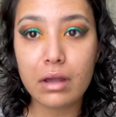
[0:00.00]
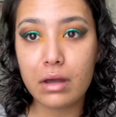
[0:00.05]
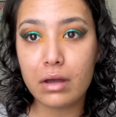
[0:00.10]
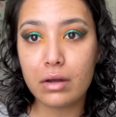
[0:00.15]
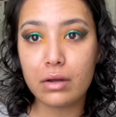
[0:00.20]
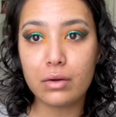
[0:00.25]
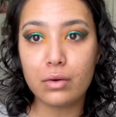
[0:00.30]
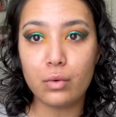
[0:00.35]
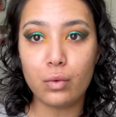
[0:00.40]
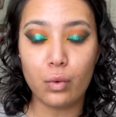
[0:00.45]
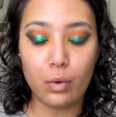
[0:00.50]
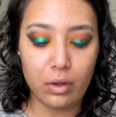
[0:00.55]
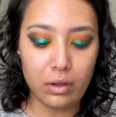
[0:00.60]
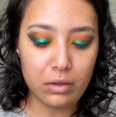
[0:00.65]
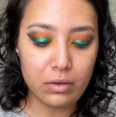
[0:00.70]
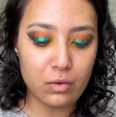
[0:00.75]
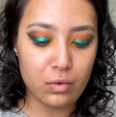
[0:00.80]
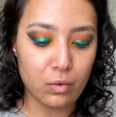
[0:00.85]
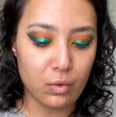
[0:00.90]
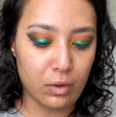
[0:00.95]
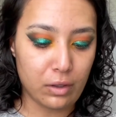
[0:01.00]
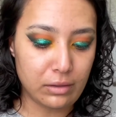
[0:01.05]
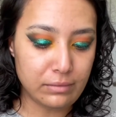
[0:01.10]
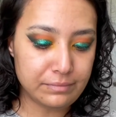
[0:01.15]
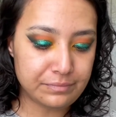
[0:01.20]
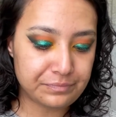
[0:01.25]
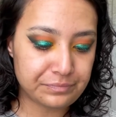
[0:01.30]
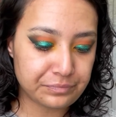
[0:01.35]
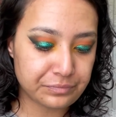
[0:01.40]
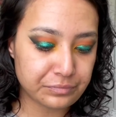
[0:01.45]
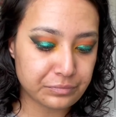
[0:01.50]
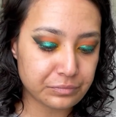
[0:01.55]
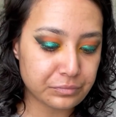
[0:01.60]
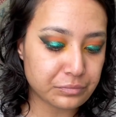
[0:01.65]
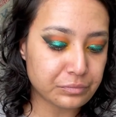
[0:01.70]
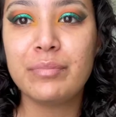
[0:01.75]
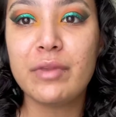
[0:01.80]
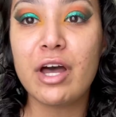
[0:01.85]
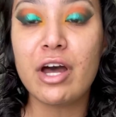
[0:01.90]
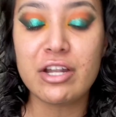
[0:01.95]
Cool, cool.
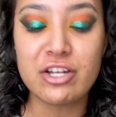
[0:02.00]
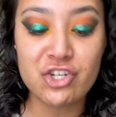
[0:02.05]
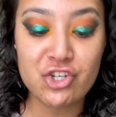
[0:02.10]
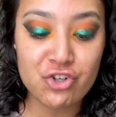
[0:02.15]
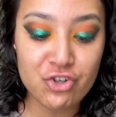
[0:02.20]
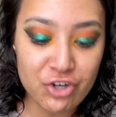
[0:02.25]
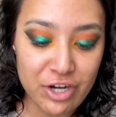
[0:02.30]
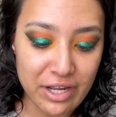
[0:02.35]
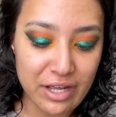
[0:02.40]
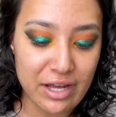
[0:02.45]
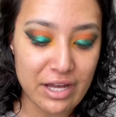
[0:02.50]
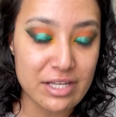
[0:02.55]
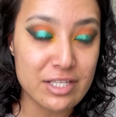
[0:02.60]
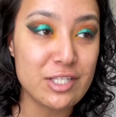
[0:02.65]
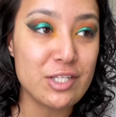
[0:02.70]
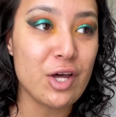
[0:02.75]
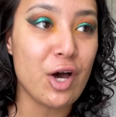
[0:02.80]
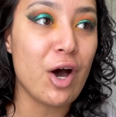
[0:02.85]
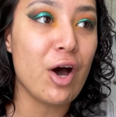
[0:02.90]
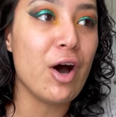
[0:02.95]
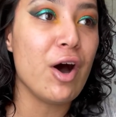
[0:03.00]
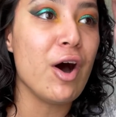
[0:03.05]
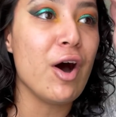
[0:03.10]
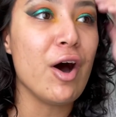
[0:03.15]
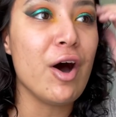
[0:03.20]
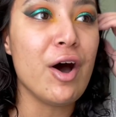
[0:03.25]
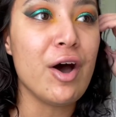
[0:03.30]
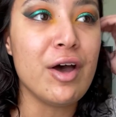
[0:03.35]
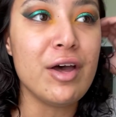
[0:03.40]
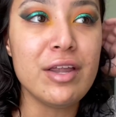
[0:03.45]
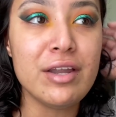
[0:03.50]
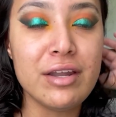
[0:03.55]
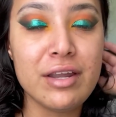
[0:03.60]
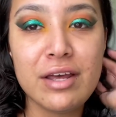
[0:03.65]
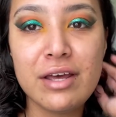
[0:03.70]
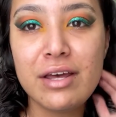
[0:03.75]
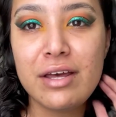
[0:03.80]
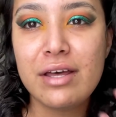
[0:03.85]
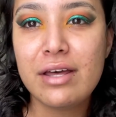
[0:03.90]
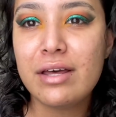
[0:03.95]
A trick I saw on
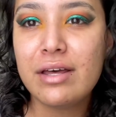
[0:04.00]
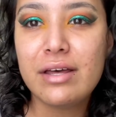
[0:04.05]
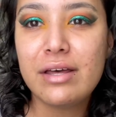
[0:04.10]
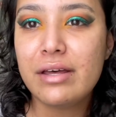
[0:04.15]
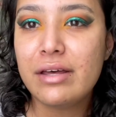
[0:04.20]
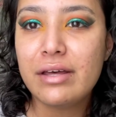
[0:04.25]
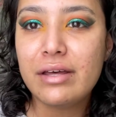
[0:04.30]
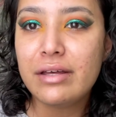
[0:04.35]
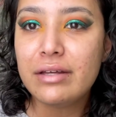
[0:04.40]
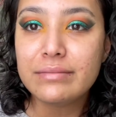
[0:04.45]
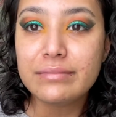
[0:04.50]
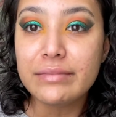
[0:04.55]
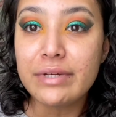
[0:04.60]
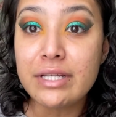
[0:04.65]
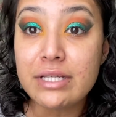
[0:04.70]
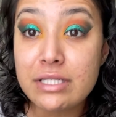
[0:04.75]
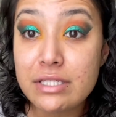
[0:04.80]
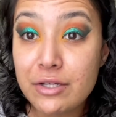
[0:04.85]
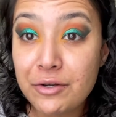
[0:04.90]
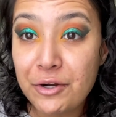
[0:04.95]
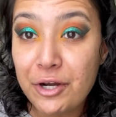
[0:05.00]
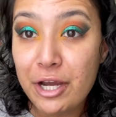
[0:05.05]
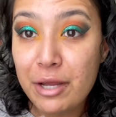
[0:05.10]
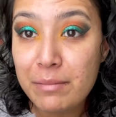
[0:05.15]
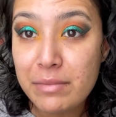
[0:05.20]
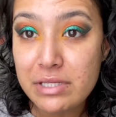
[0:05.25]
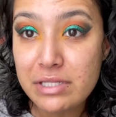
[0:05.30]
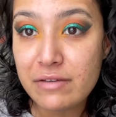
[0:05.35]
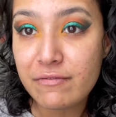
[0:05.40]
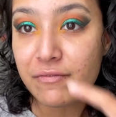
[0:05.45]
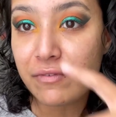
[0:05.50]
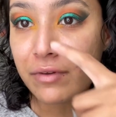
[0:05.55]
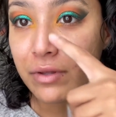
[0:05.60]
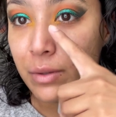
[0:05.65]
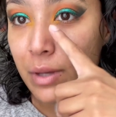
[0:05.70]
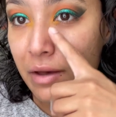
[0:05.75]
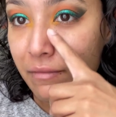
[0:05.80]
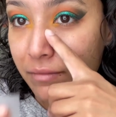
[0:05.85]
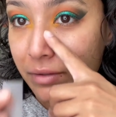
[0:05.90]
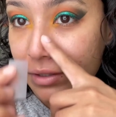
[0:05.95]
Instagram is if you
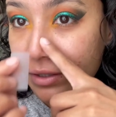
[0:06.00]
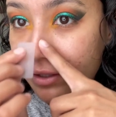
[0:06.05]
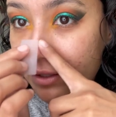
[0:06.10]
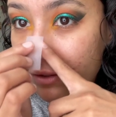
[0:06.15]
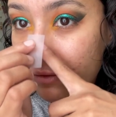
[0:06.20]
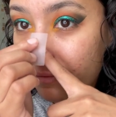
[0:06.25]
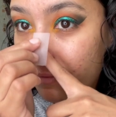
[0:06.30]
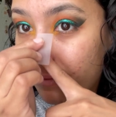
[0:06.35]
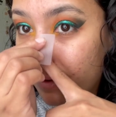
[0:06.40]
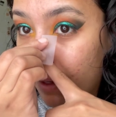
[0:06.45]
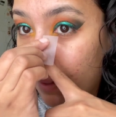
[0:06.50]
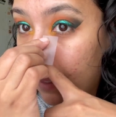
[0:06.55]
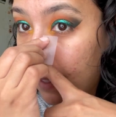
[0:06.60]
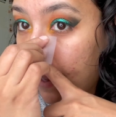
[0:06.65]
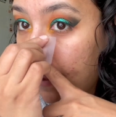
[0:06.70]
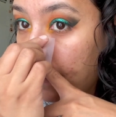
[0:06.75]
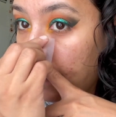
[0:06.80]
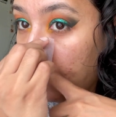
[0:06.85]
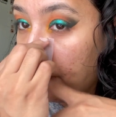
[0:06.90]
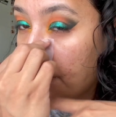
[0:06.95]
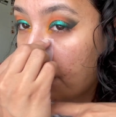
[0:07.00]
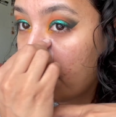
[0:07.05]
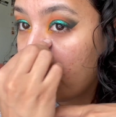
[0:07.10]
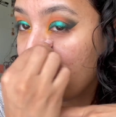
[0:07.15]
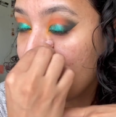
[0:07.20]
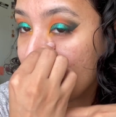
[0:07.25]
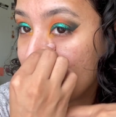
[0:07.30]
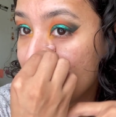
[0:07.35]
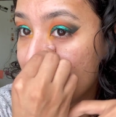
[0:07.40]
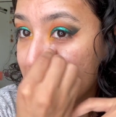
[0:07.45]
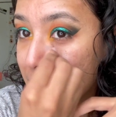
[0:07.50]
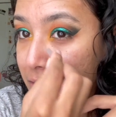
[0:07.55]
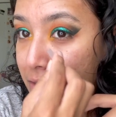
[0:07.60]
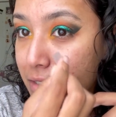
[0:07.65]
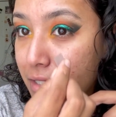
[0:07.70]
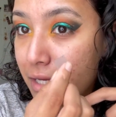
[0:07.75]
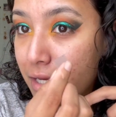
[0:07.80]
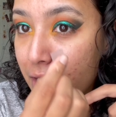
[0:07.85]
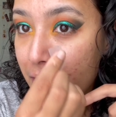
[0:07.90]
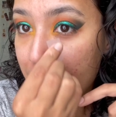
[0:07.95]
have glitter fallout, use
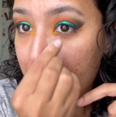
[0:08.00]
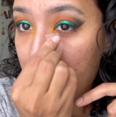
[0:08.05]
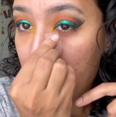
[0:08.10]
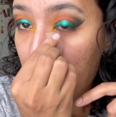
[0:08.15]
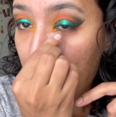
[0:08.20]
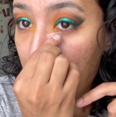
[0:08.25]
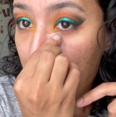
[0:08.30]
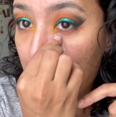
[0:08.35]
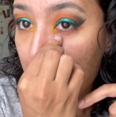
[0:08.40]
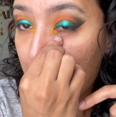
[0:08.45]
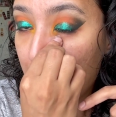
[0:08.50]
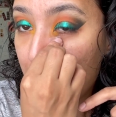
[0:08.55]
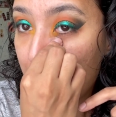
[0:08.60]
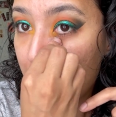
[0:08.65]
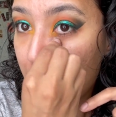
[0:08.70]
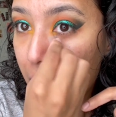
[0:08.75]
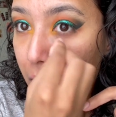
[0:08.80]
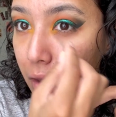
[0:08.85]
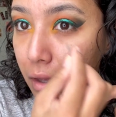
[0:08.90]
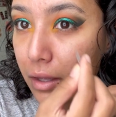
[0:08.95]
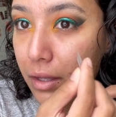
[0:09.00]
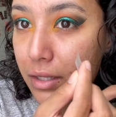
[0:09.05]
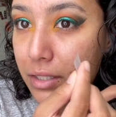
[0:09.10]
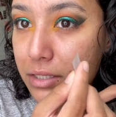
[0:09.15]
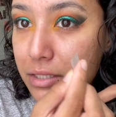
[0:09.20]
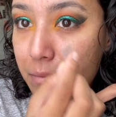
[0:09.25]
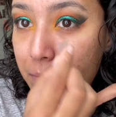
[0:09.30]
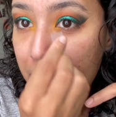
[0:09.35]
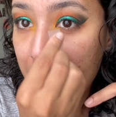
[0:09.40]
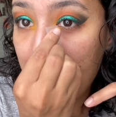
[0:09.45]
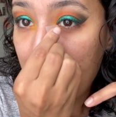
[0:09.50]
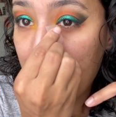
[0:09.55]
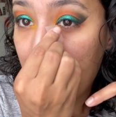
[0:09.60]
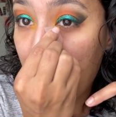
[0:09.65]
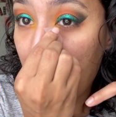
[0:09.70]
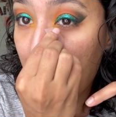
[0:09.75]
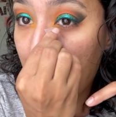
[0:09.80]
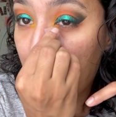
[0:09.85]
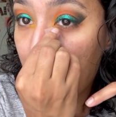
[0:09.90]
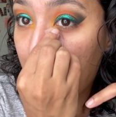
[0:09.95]
tape to pick it
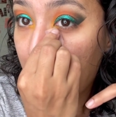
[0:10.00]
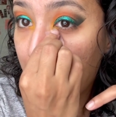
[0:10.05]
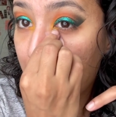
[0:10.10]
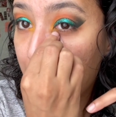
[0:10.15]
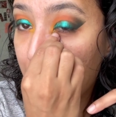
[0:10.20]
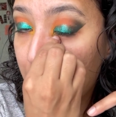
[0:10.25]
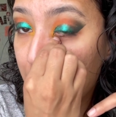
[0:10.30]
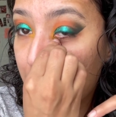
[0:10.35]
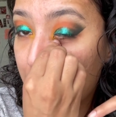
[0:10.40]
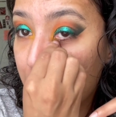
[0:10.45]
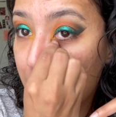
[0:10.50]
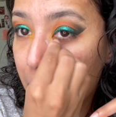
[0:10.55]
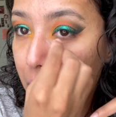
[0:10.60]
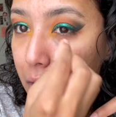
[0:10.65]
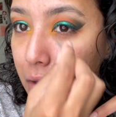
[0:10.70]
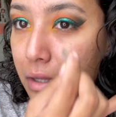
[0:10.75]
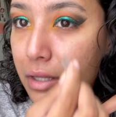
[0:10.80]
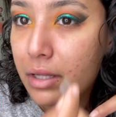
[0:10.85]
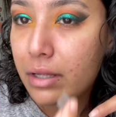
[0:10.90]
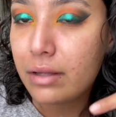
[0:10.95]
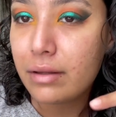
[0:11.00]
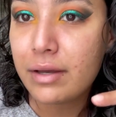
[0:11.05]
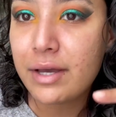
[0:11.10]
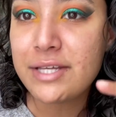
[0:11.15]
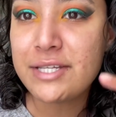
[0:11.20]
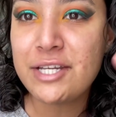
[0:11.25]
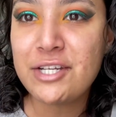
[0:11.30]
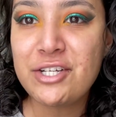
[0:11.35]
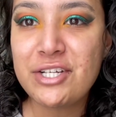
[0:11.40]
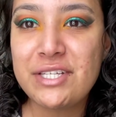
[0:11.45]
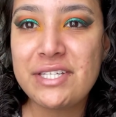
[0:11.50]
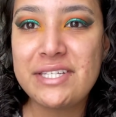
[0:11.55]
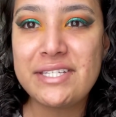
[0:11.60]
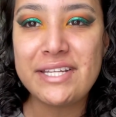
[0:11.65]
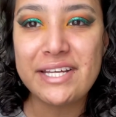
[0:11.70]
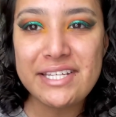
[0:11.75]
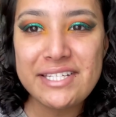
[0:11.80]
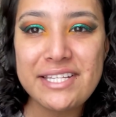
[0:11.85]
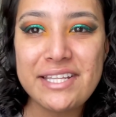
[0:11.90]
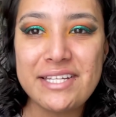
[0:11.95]
up, because it just
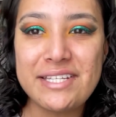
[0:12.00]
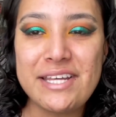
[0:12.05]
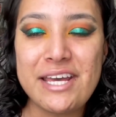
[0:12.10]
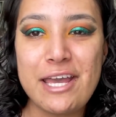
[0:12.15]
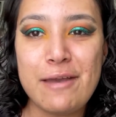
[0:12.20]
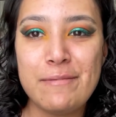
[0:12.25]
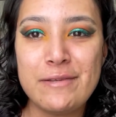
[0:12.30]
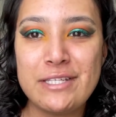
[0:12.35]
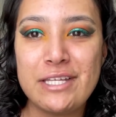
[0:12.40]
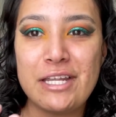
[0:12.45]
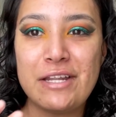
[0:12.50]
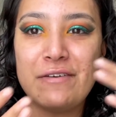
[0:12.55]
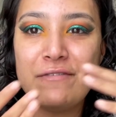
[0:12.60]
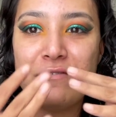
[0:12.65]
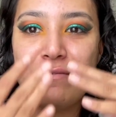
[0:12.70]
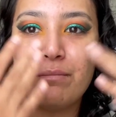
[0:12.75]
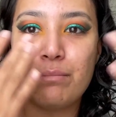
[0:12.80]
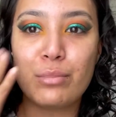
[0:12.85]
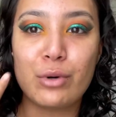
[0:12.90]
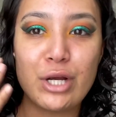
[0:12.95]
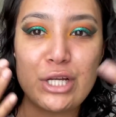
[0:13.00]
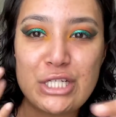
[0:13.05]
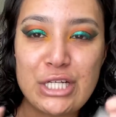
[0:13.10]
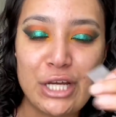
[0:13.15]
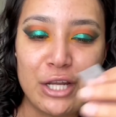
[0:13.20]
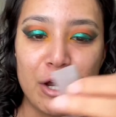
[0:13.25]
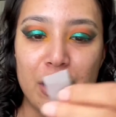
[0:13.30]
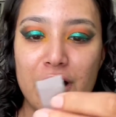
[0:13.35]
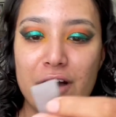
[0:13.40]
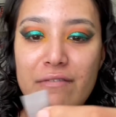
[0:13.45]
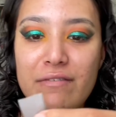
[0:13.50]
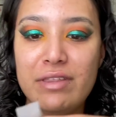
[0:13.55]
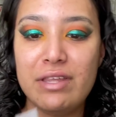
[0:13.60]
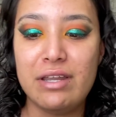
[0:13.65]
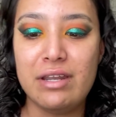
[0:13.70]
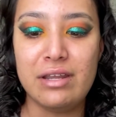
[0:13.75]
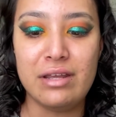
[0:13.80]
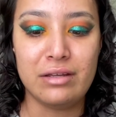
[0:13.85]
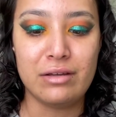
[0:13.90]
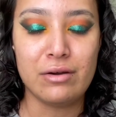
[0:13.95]
sticks to the tape instead of brushing it off and
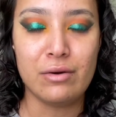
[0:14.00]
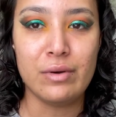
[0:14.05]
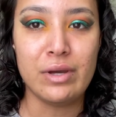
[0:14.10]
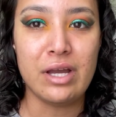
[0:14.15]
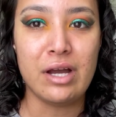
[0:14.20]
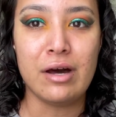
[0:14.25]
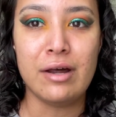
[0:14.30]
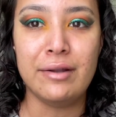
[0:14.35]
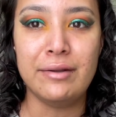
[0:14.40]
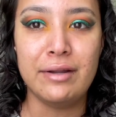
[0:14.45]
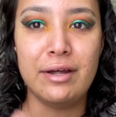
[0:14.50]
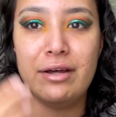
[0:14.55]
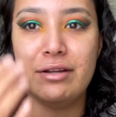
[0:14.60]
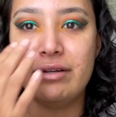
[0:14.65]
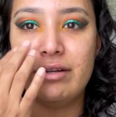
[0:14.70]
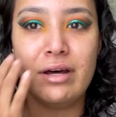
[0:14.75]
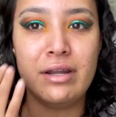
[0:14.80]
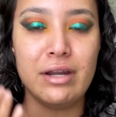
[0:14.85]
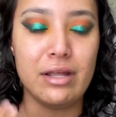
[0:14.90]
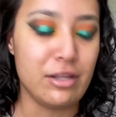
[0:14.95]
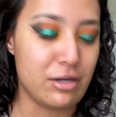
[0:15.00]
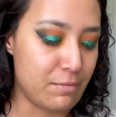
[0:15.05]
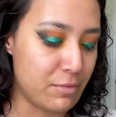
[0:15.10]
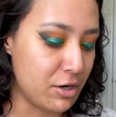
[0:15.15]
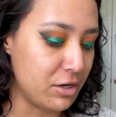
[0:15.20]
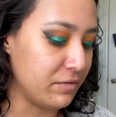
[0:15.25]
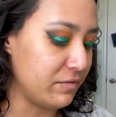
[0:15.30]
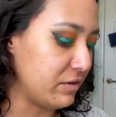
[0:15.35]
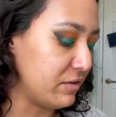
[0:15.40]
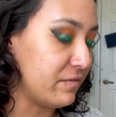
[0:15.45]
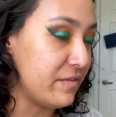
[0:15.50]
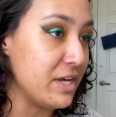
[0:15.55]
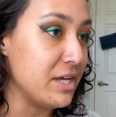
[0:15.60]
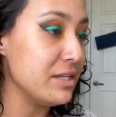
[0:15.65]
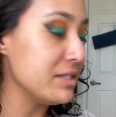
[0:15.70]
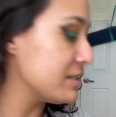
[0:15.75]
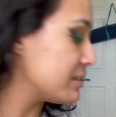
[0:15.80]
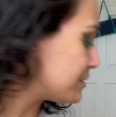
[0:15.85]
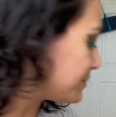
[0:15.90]
then it going on another part of your face.